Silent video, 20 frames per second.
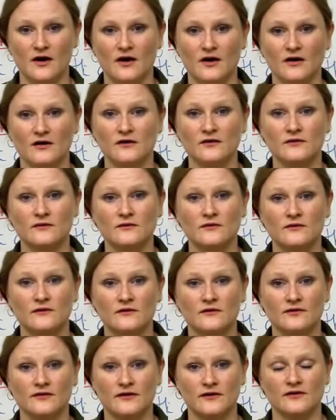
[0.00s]

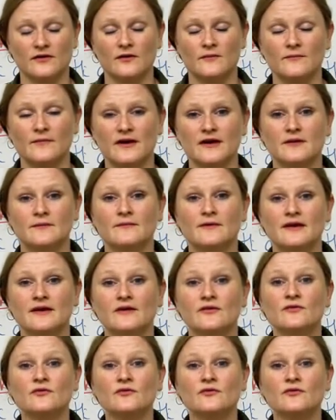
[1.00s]
are many